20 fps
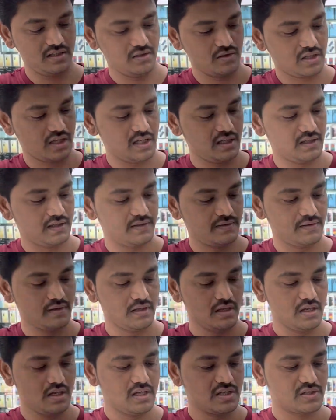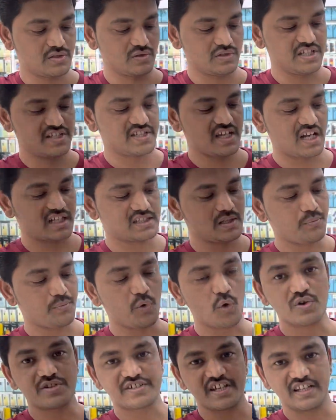Okay, so these are the
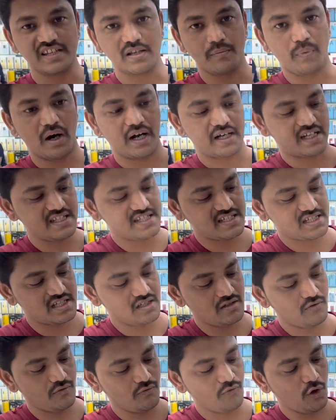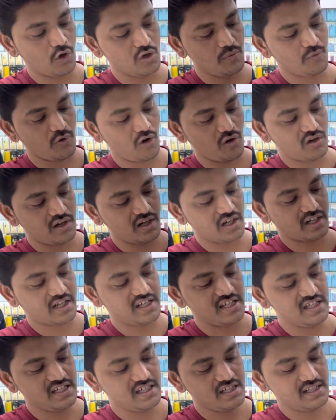ports and the buttons. Volume rocker
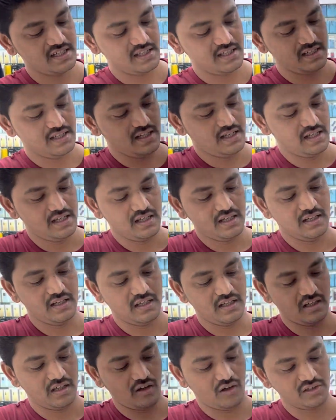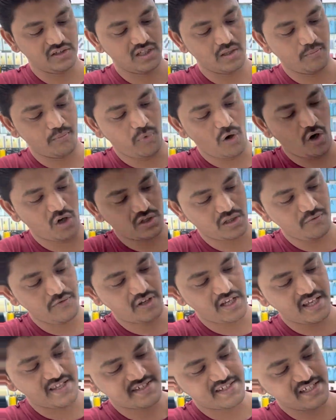key. On the bottom we
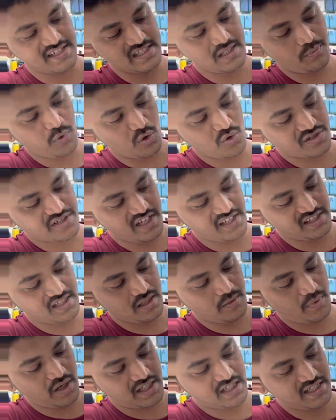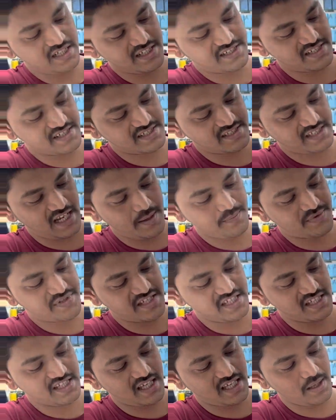can see the ports and the button. This is type
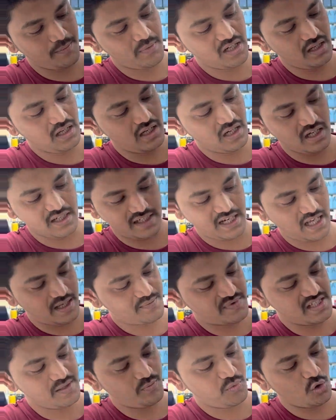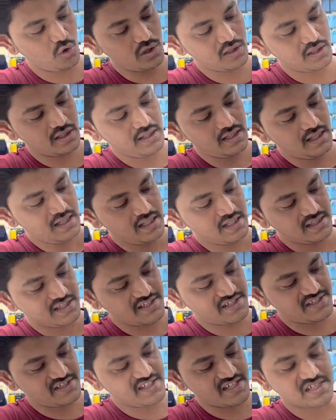C cable, type C port. This
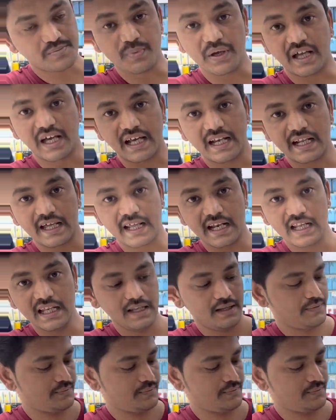is a speaker grill.